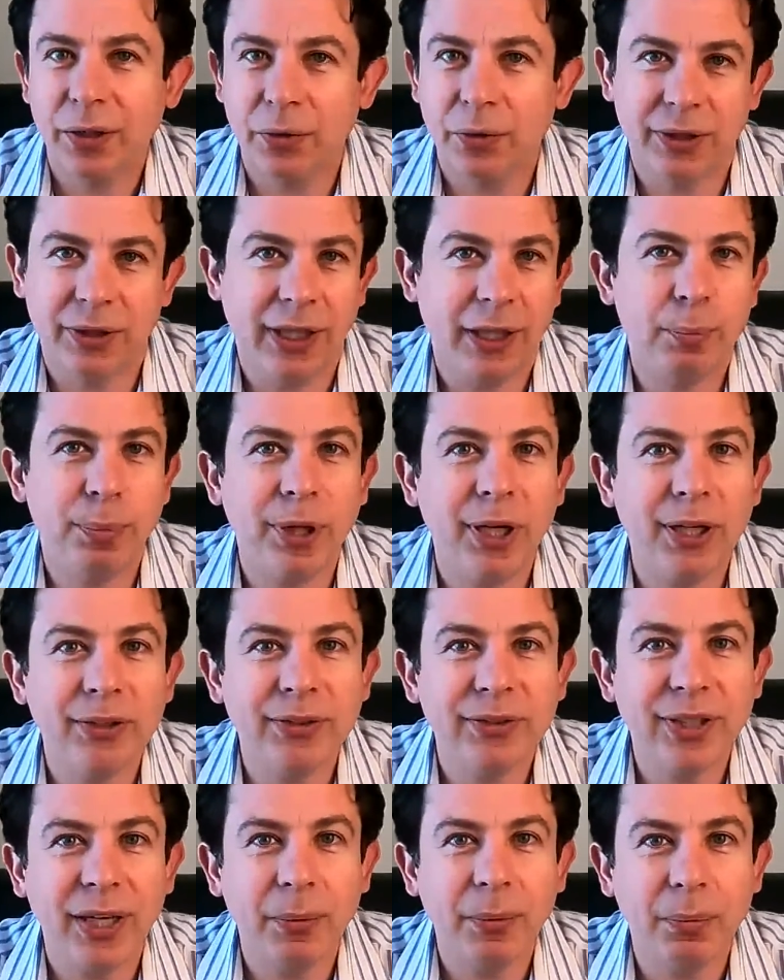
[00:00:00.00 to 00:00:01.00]
take blood
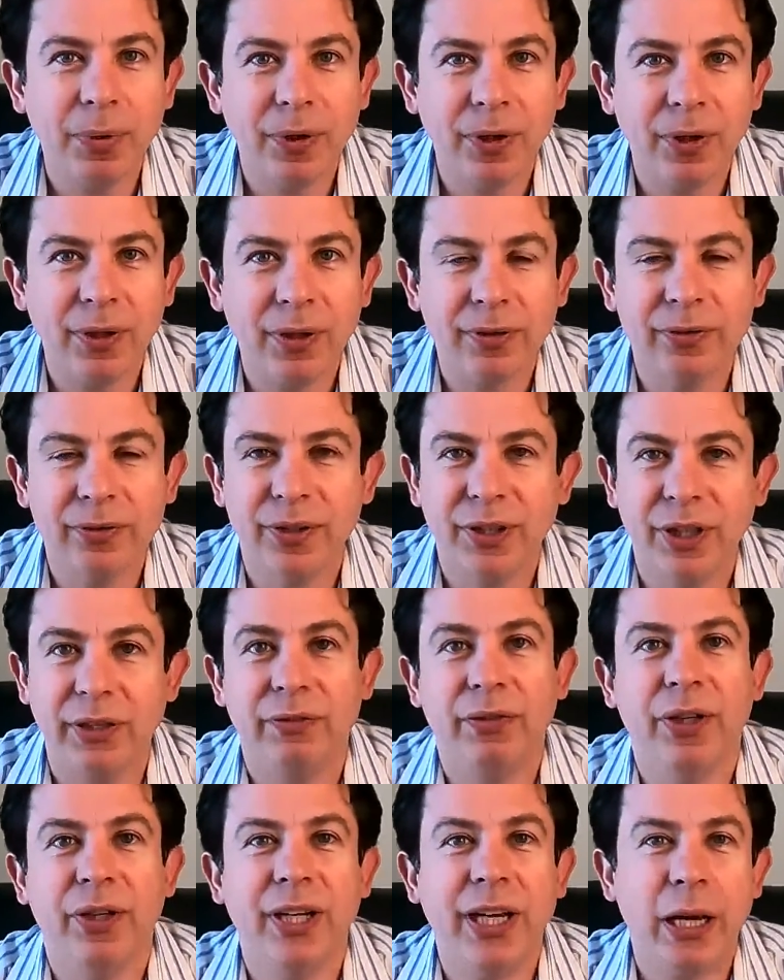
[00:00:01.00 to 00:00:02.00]
samples, give
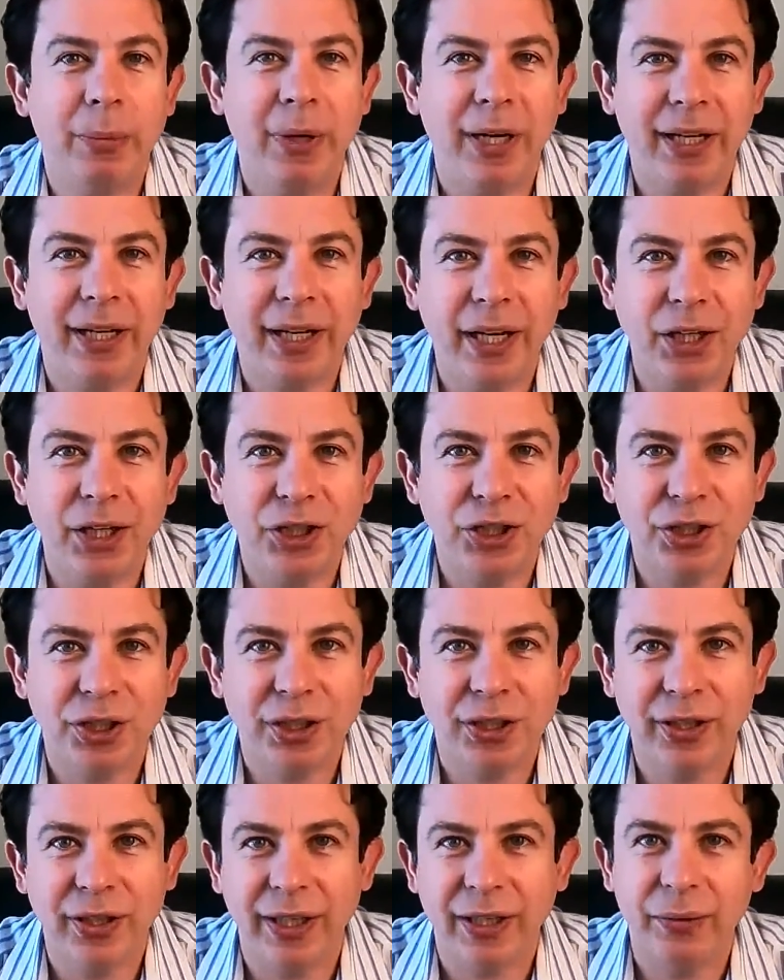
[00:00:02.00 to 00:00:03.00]
your cat
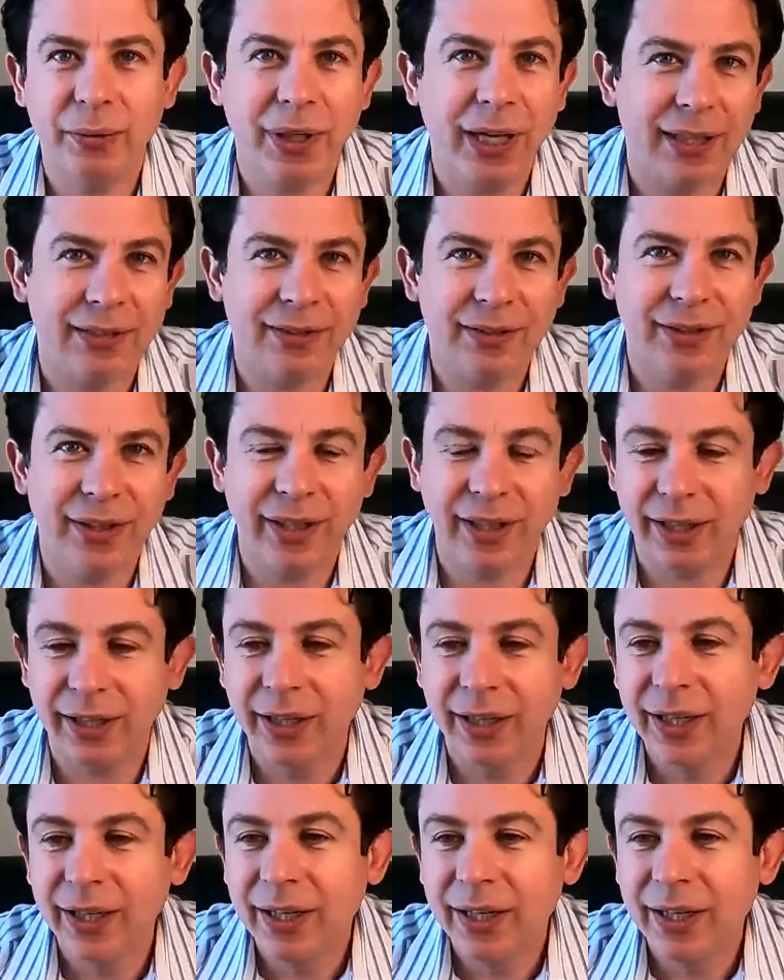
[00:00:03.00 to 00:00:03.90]
medication. They do cat sitting.